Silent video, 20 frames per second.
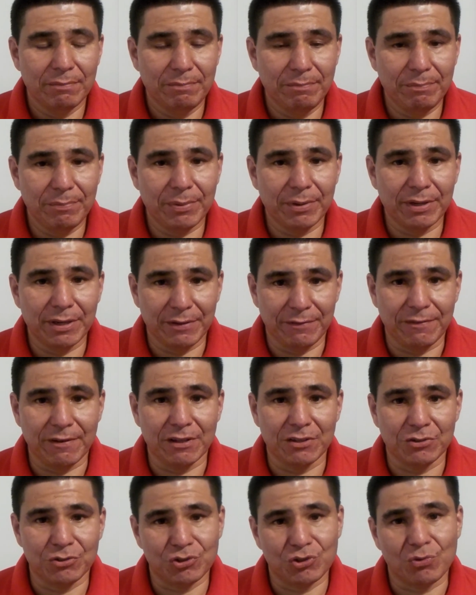but if
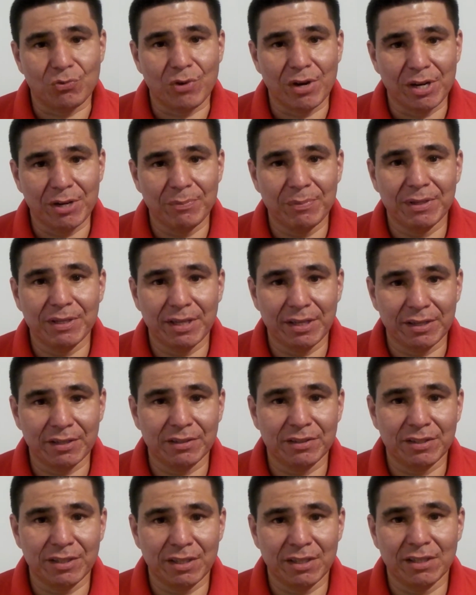it's already been
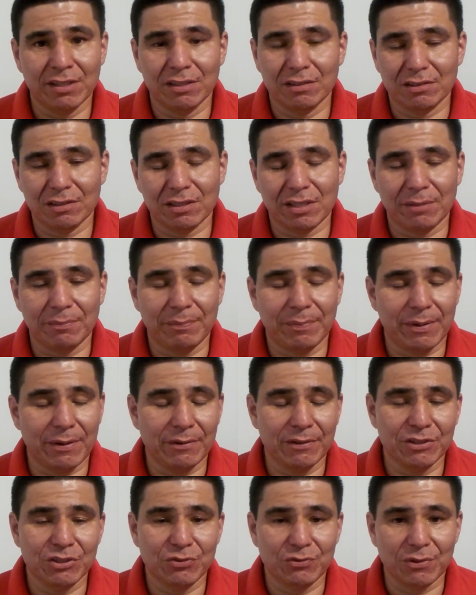edited, it like
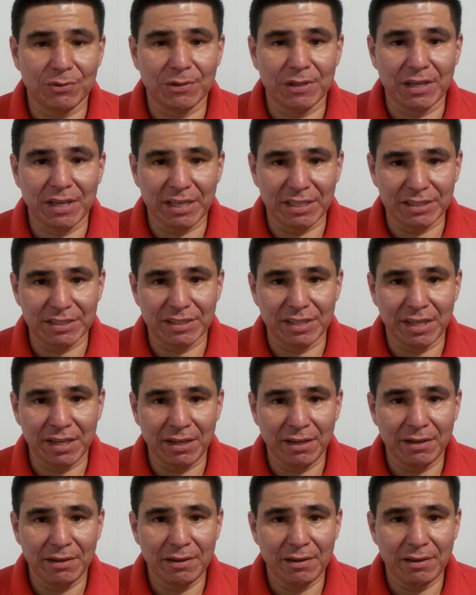probably is for the next day.